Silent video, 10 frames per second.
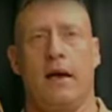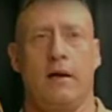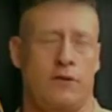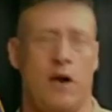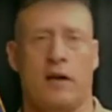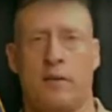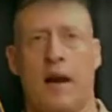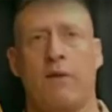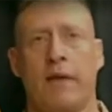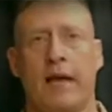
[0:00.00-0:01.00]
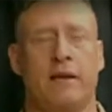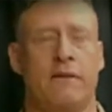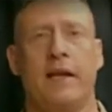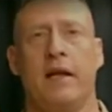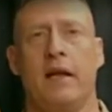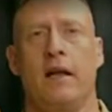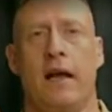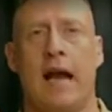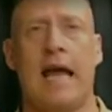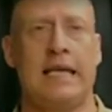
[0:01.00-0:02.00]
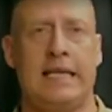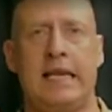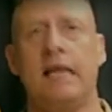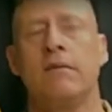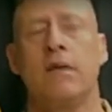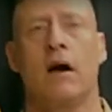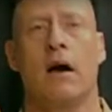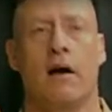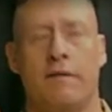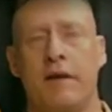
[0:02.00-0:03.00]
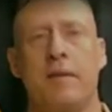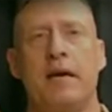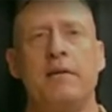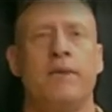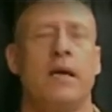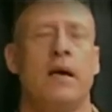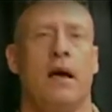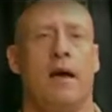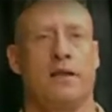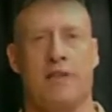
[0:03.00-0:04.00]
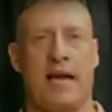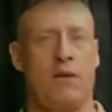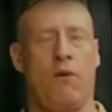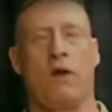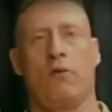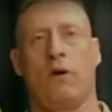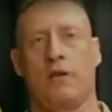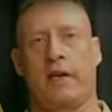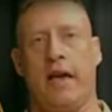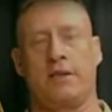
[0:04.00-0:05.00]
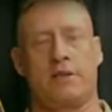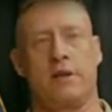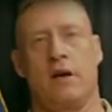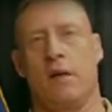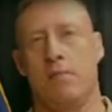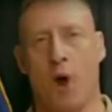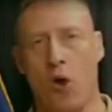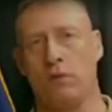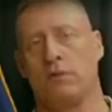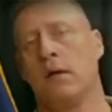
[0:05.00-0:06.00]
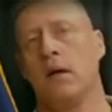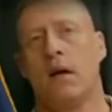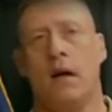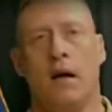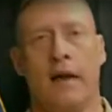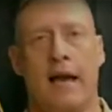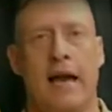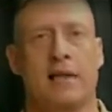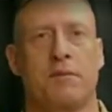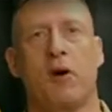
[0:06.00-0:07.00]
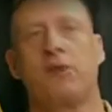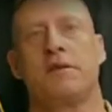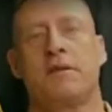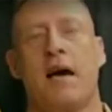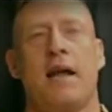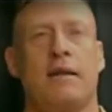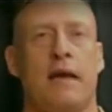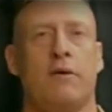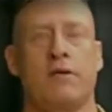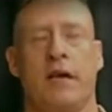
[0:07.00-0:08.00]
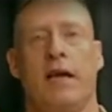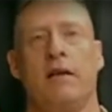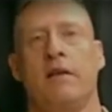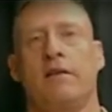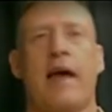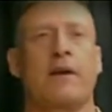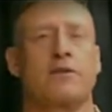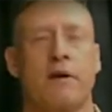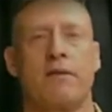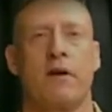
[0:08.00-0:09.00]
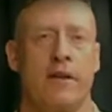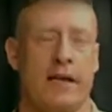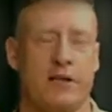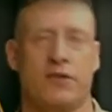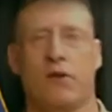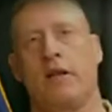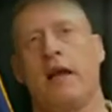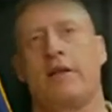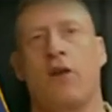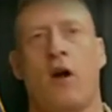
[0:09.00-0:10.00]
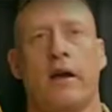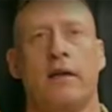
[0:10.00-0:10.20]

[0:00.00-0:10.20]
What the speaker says: talked about when they defeated an IED, a V-bid. The second one was against a boat that had explosives on it that was in the Tigris River, and they destroyed that target